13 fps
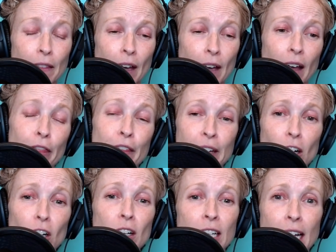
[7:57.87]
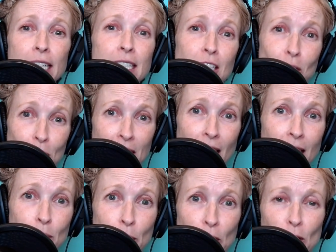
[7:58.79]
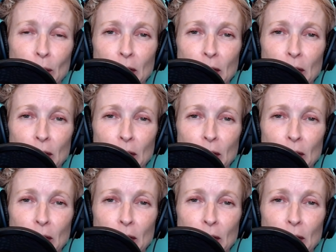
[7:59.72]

that are connected to a time period, but they'll